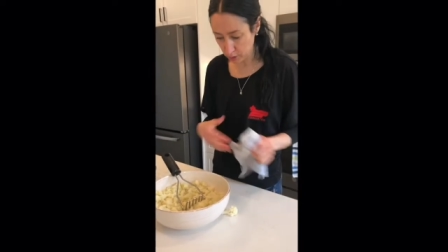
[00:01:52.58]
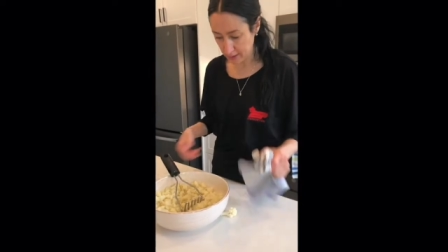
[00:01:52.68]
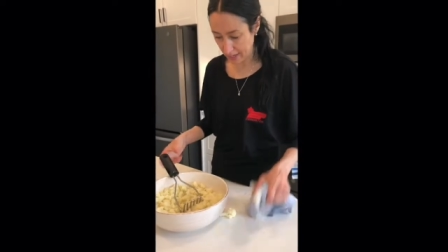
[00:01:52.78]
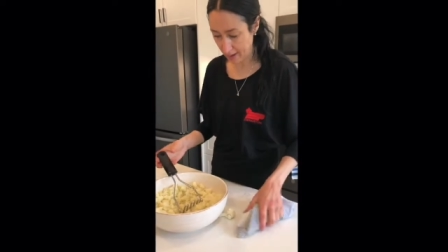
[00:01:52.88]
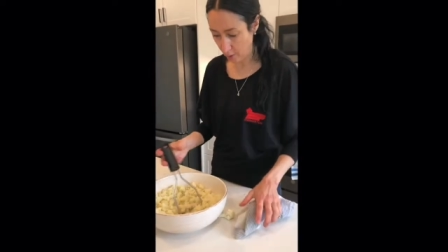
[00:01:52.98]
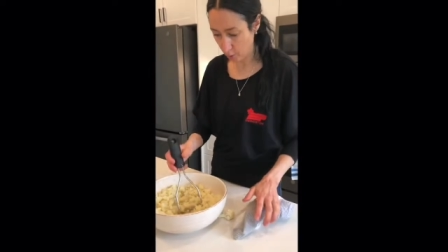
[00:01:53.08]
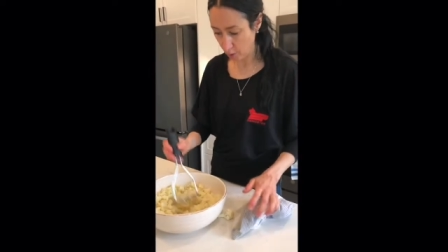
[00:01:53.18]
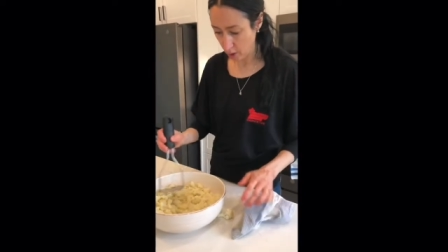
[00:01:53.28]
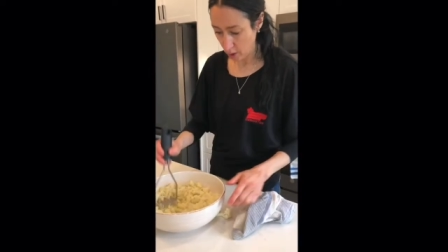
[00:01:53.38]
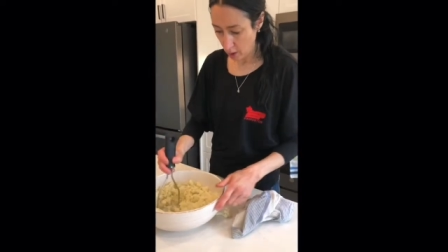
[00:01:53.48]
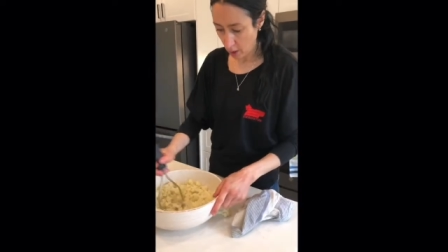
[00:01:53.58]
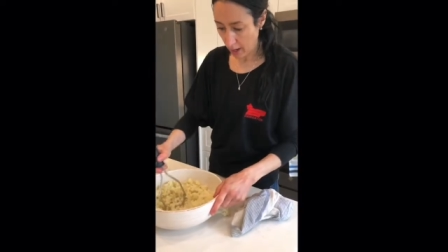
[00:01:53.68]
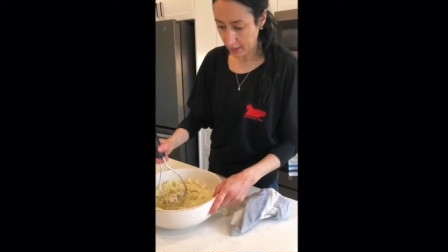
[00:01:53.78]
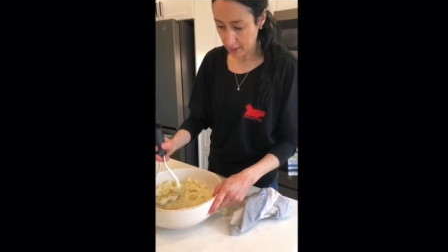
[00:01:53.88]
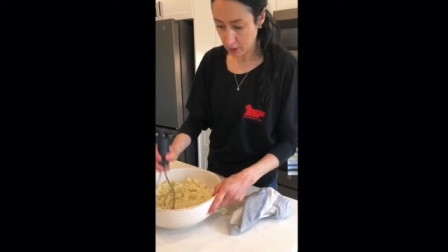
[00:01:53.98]
down,
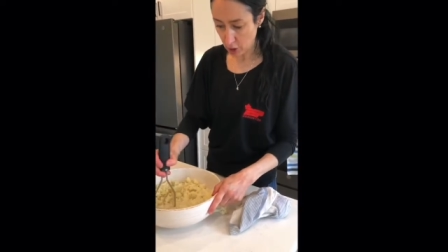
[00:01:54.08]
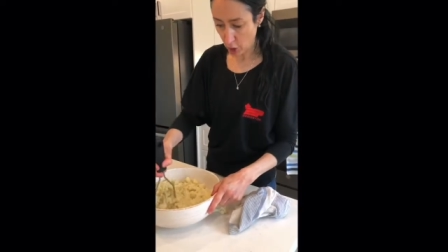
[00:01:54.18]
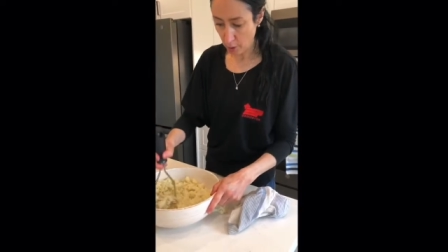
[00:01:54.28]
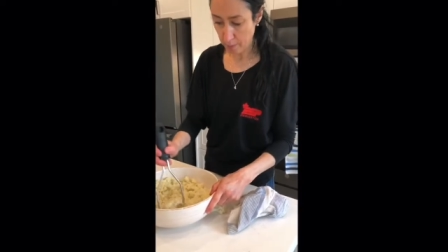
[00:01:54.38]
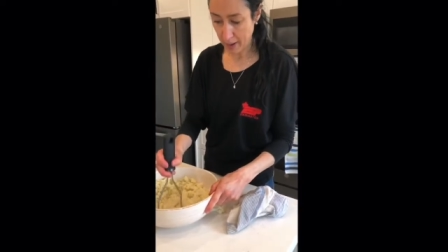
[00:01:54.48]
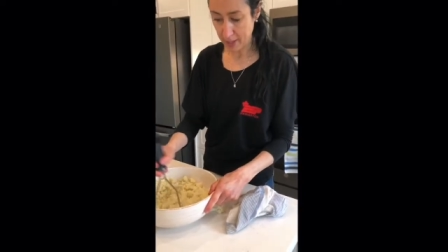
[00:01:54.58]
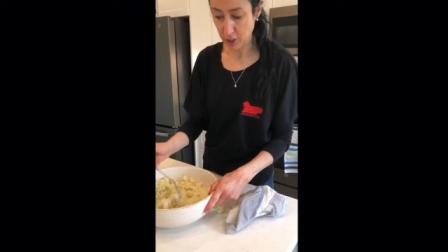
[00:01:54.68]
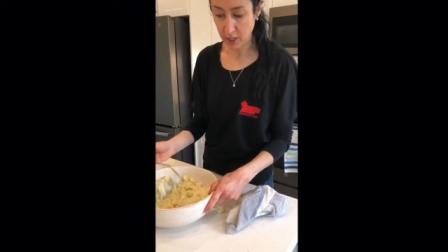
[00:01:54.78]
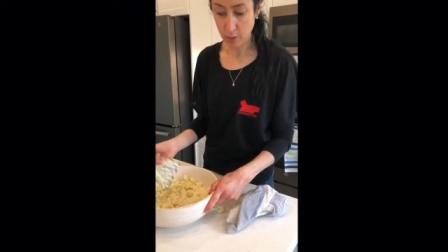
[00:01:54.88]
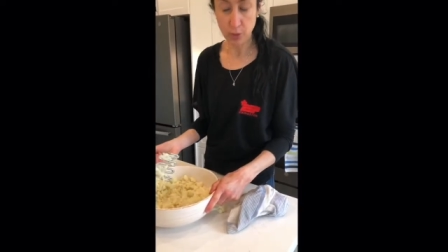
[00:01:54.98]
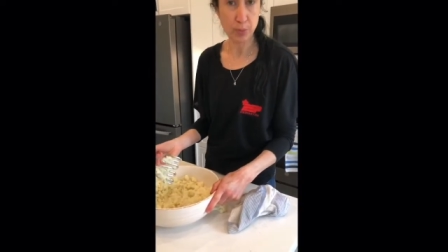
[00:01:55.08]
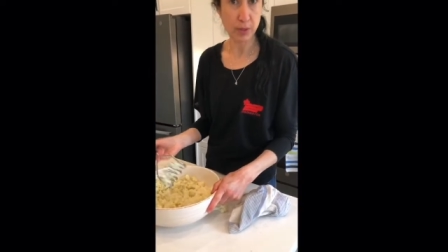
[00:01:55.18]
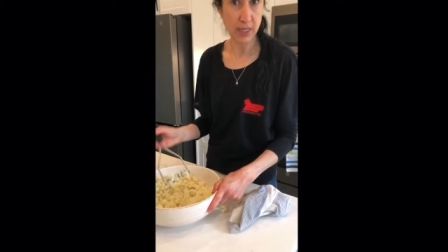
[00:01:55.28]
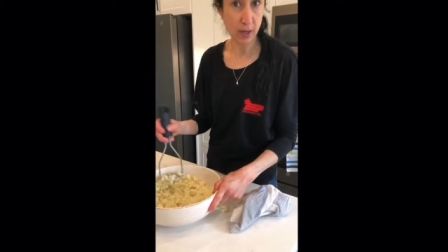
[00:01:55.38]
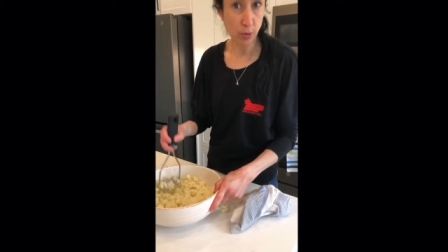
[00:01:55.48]
I can start mashing it with a
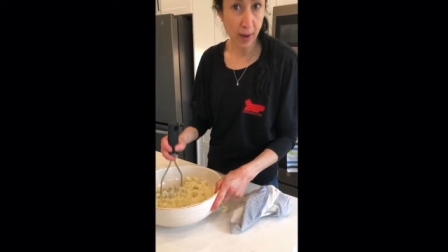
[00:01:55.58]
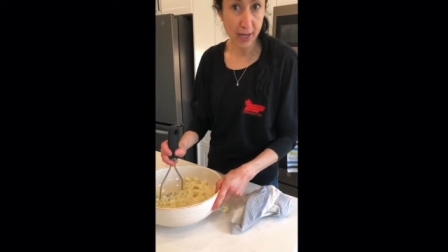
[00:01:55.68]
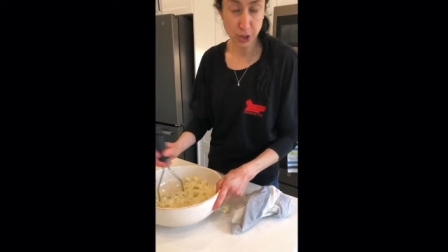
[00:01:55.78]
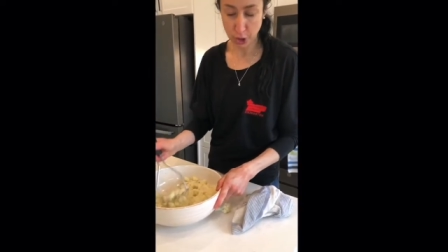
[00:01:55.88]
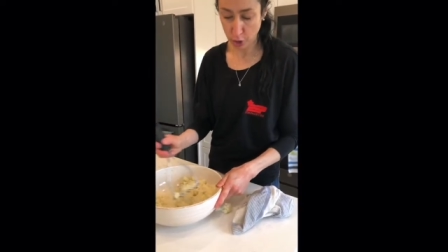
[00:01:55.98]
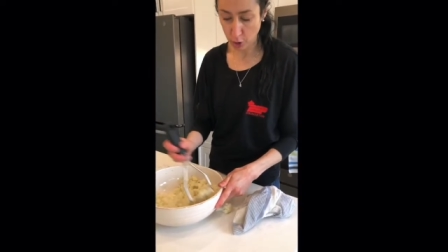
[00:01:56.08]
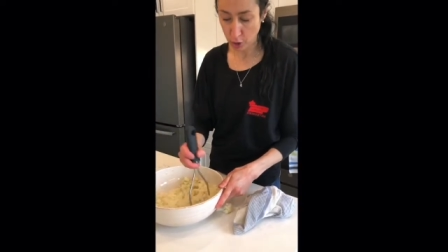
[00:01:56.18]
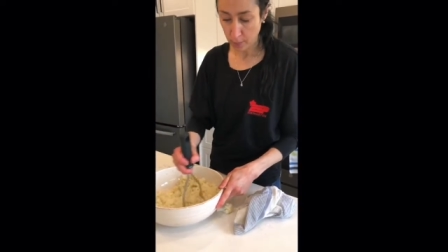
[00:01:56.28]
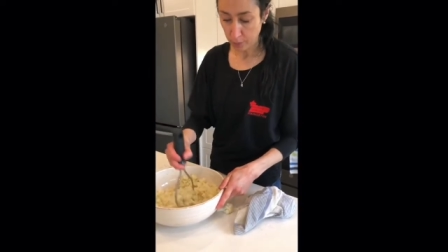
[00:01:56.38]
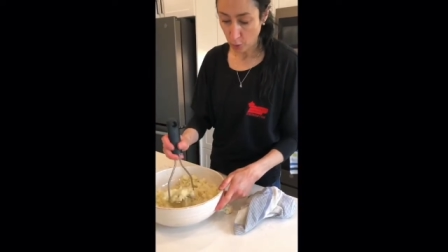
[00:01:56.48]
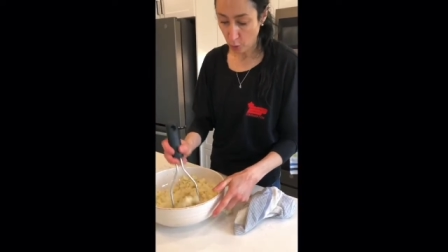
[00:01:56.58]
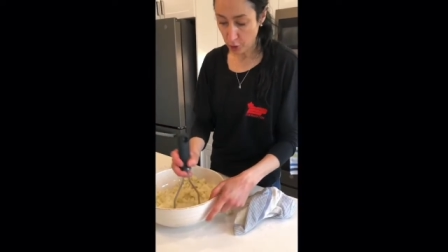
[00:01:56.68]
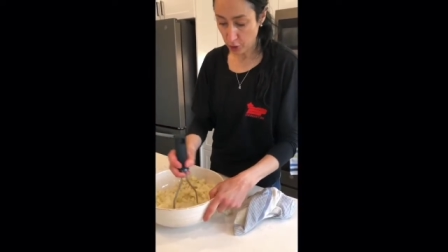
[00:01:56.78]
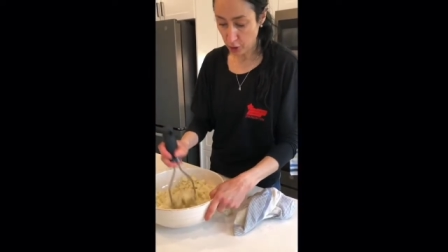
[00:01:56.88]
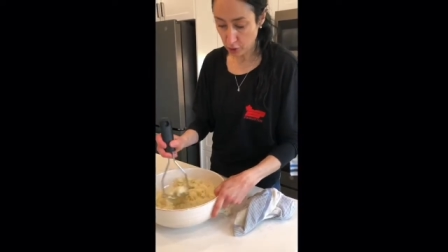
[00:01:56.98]
potato masher, or
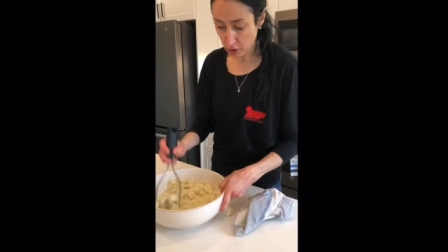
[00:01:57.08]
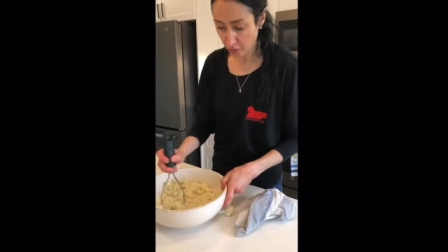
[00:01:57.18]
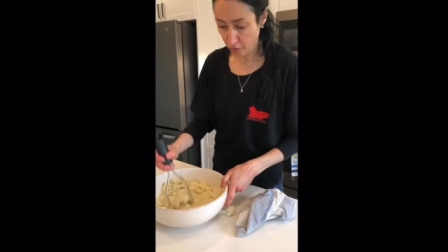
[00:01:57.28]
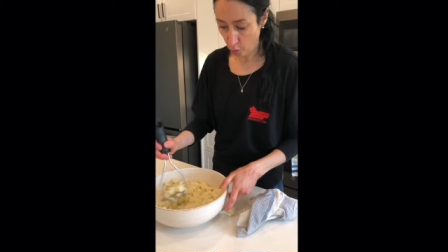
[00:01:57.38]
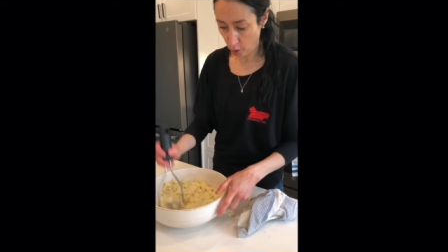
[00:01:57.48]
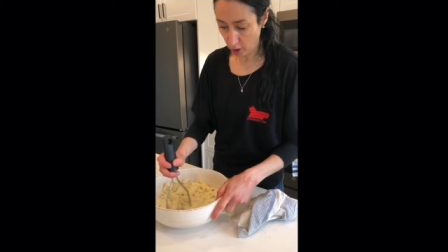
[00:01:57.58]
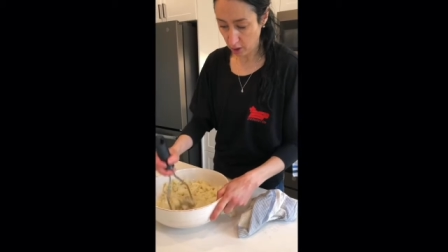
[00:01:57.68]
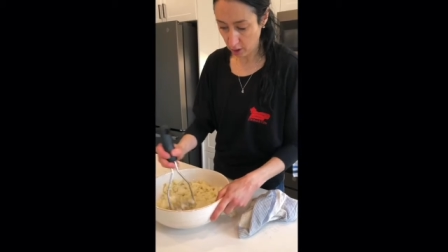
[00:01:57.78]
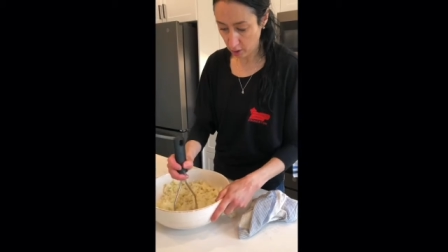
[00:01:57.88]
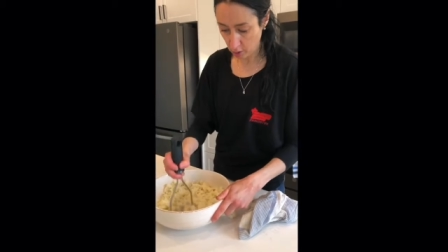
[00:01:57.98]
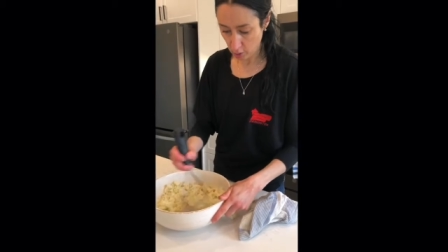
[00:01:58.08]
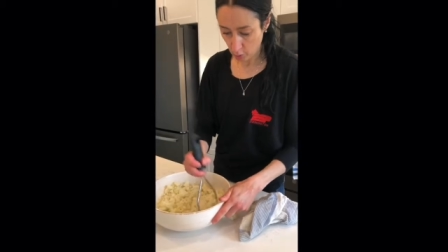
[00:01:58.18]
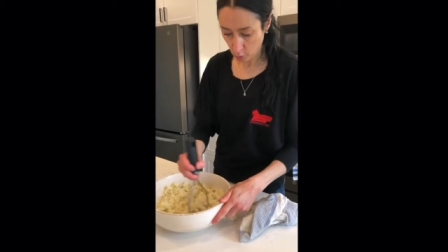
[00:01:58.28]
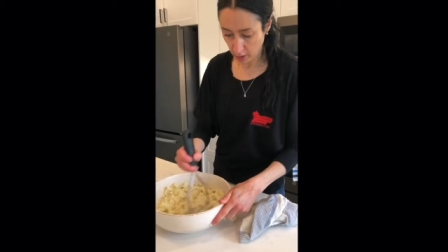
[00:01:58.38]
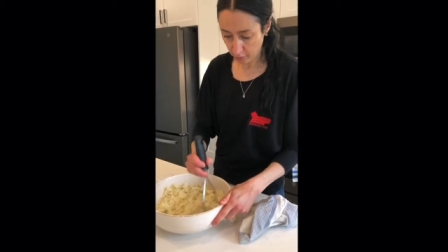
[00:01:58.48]
you can use a fork,
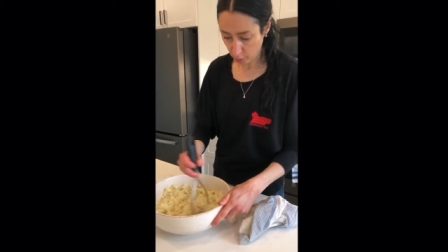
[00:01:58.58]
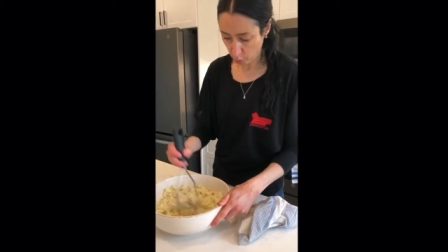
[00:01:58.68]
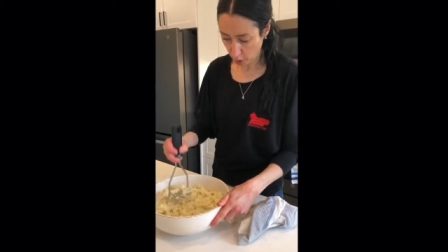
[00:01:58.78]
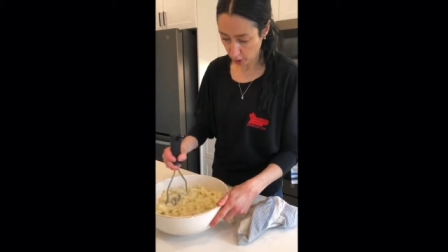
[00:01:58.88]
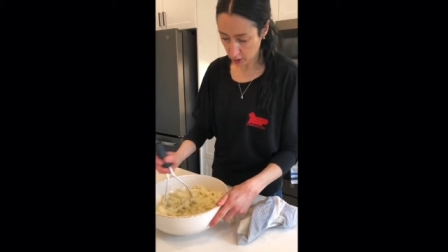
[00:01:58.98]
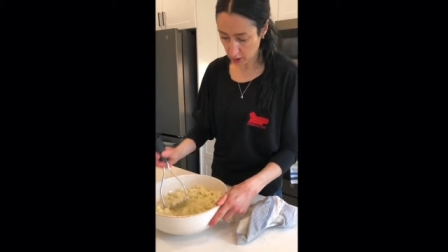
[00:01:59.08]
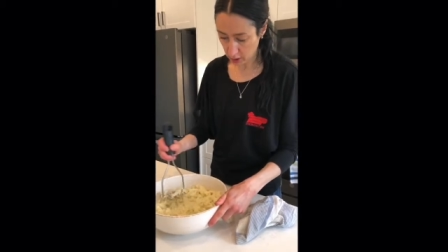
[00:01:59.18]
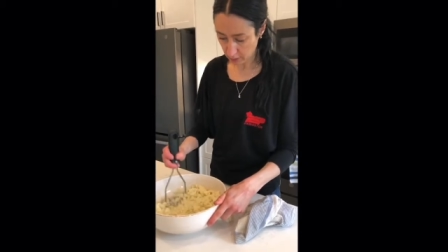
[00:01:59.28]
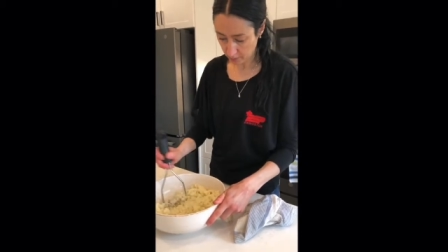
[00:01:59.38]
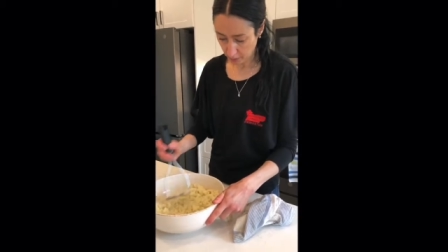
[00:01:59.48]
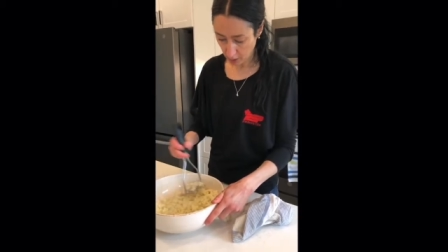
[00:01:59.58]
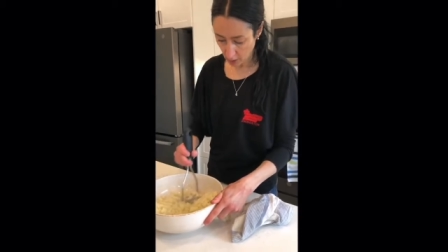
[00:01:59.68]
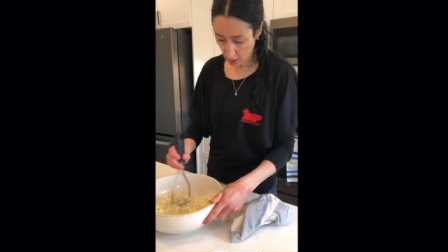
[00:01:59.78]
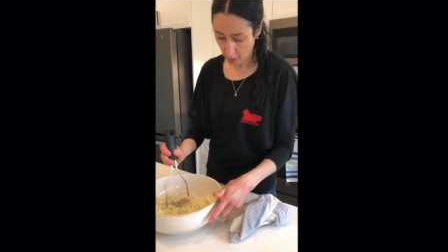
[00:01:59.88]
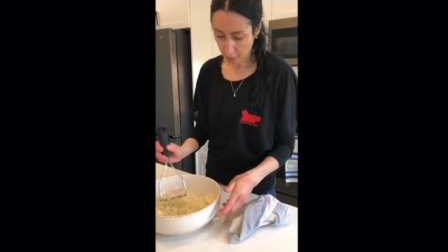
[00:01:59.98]
whatever works.
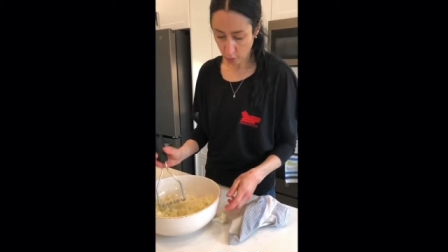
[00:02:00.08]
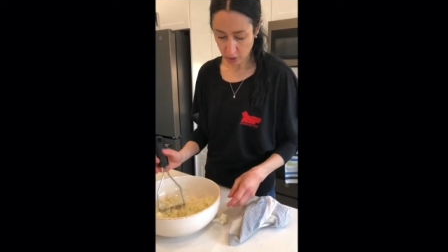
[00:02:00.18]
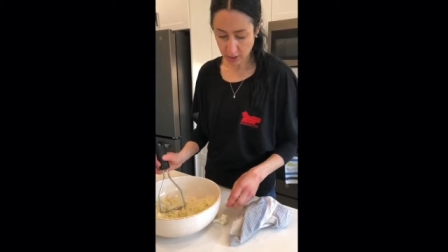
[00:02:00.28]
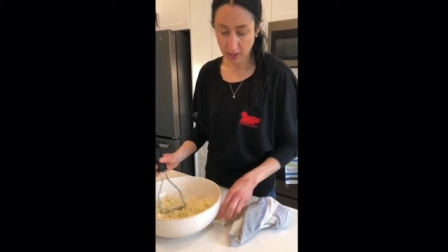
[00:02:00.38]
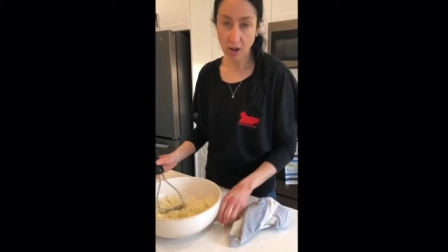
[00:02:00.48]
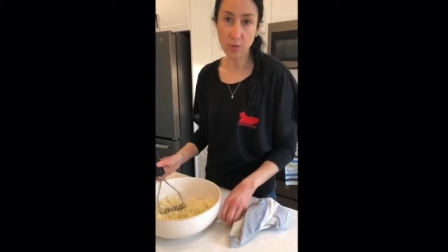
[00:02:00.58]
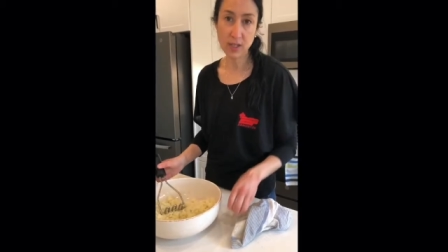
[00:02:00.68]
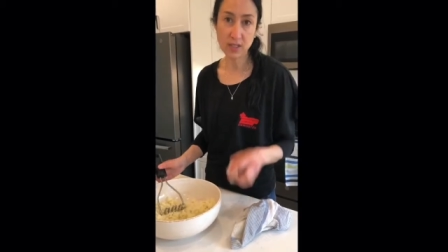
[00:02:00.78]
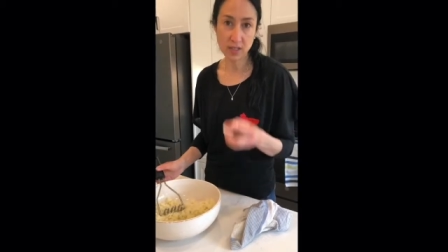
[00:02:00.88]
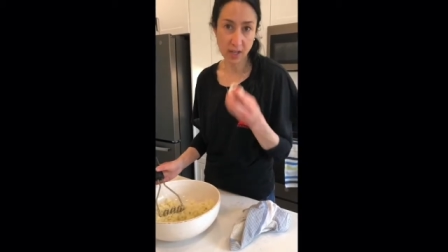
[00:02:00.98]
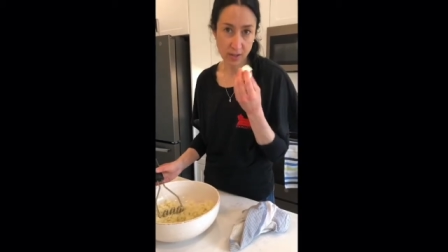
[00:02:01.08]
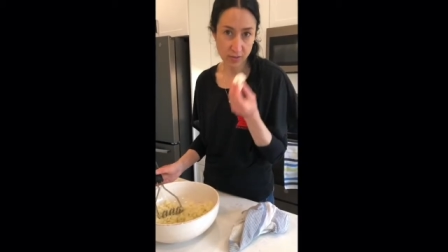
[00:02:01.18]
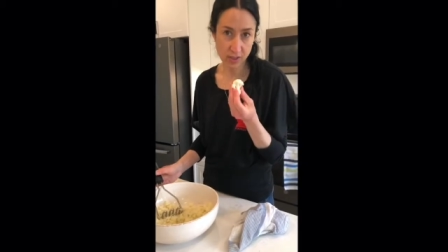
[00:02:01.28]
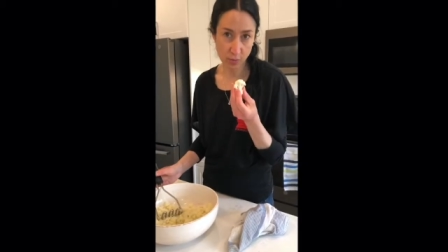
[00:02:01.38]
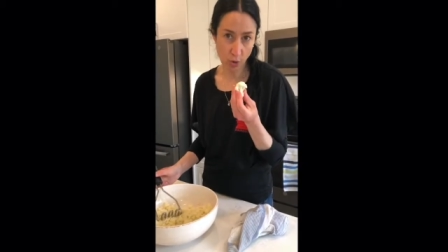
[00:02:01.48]
Of course, I always save
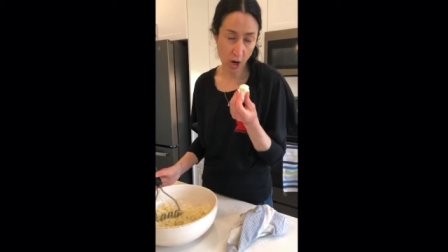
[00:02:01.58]
some raw